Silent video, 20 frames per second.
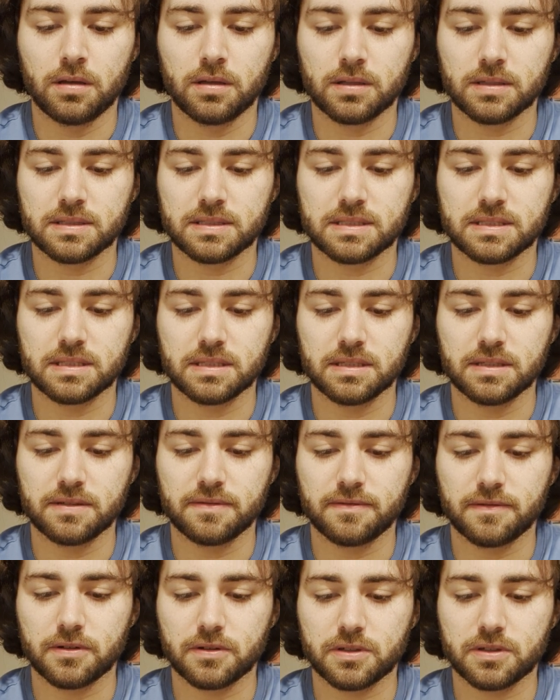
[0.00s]
Let's see,
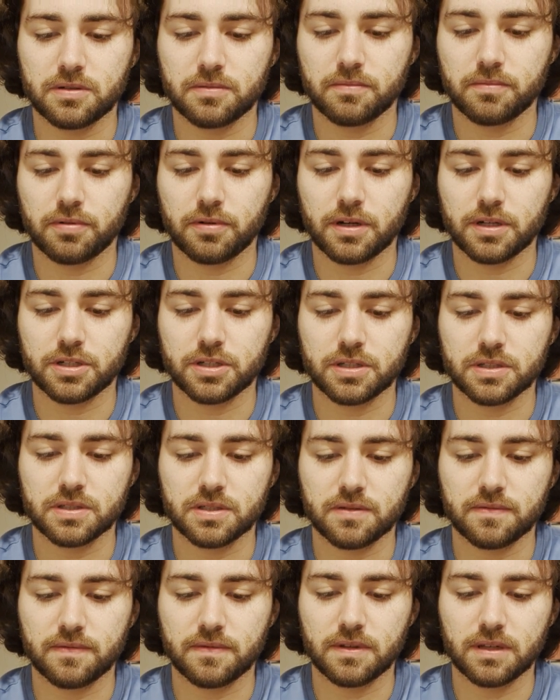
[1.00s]
first impressions
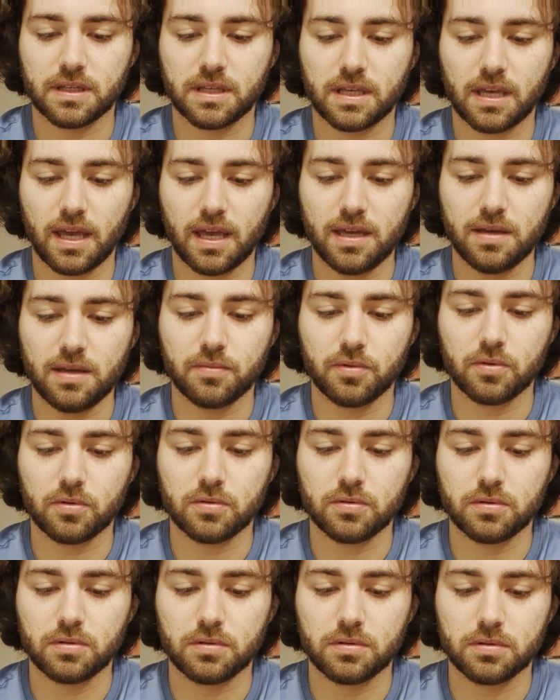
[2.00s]
of the
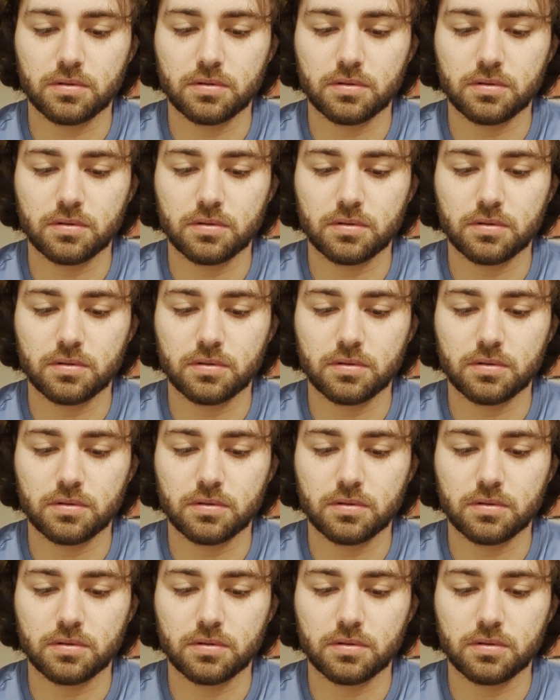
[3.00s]
cable.